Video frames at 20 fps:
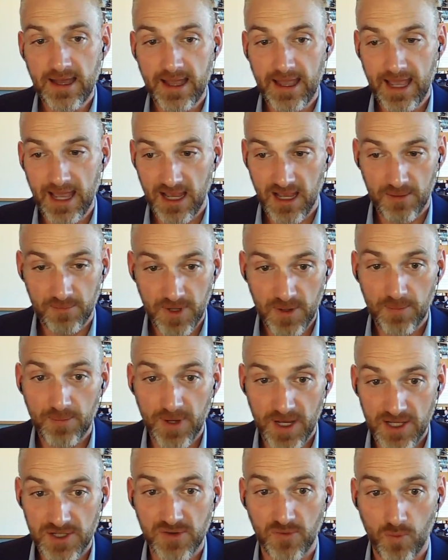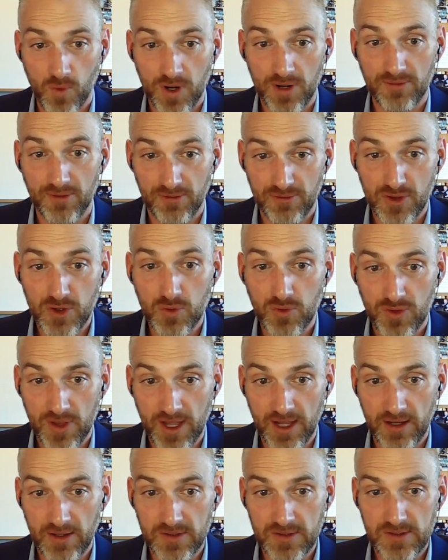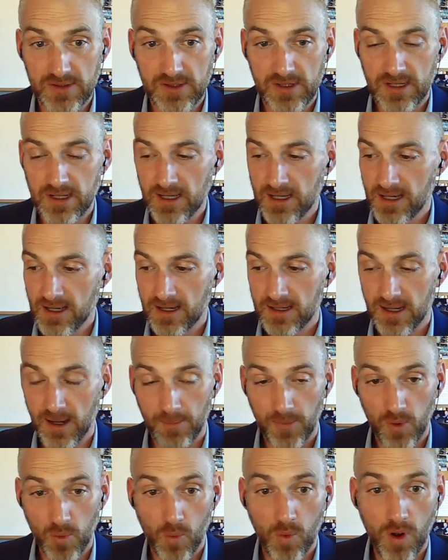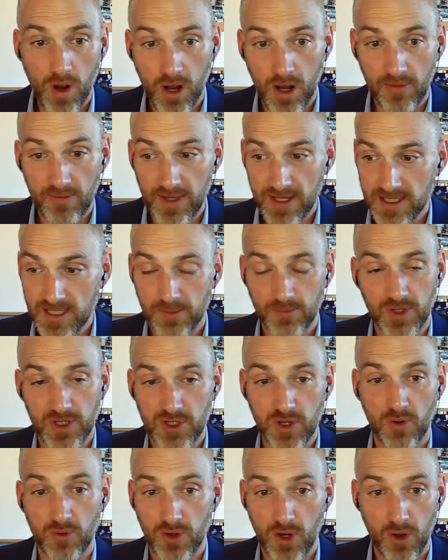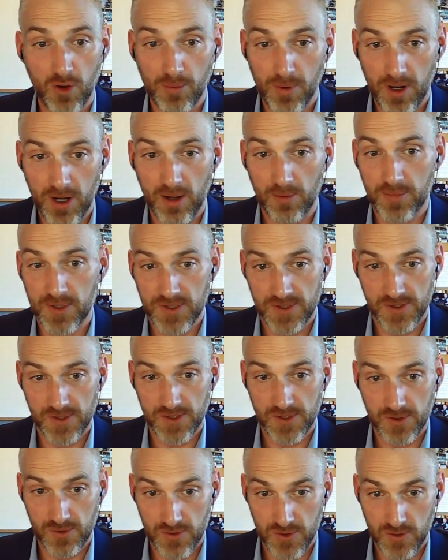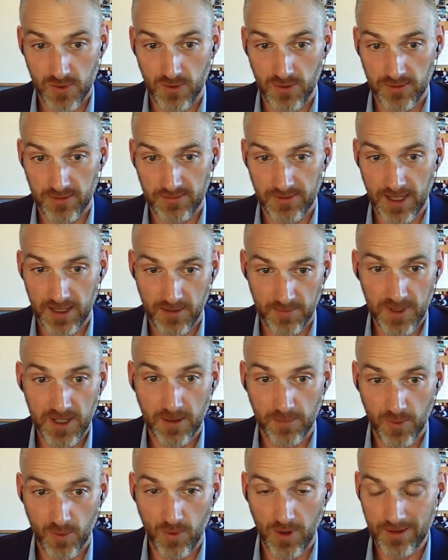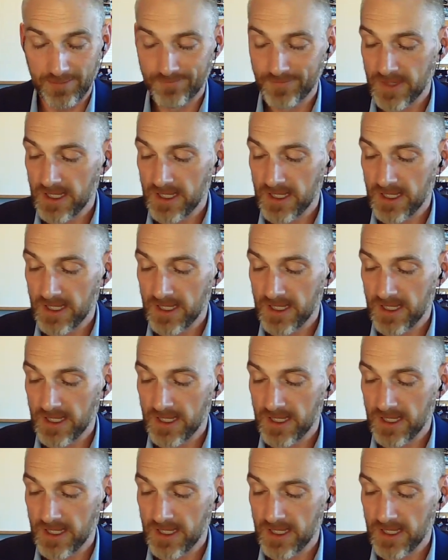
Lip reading: it can be because of one of a few things. Number one, they simply don't know about how businesses are sold. That could be number one.